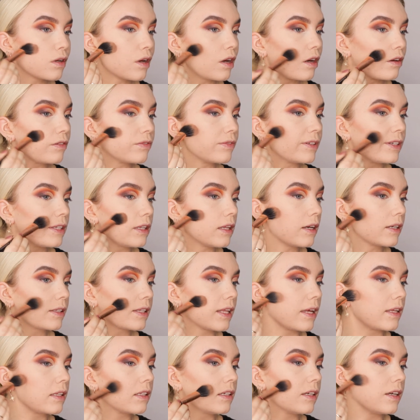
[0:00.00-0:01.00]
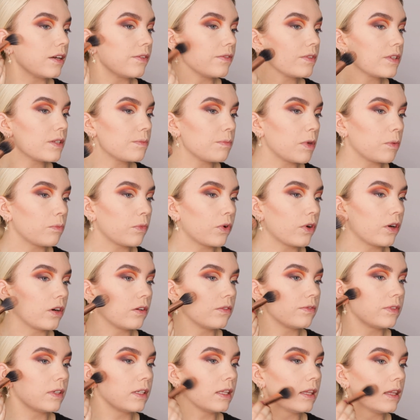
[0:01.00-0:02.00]
I feel like that gives me more
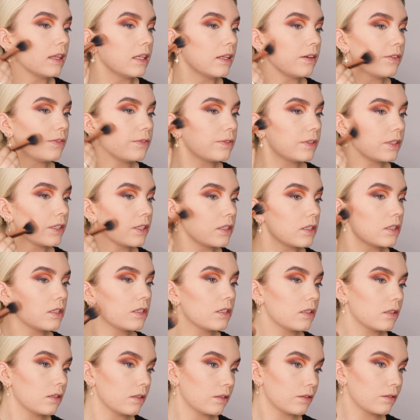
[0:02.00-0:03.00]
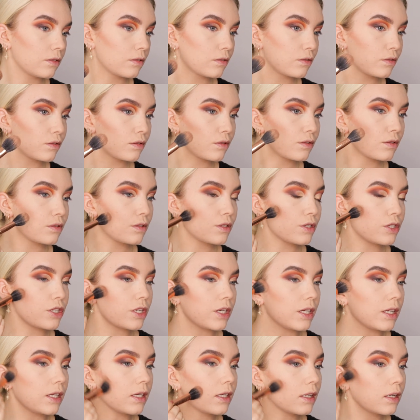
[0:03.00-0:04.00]
of a lifted
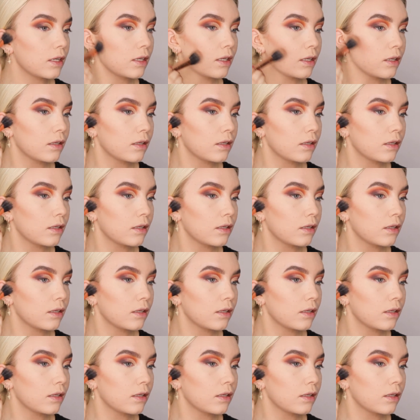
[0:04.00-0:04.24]
cheek.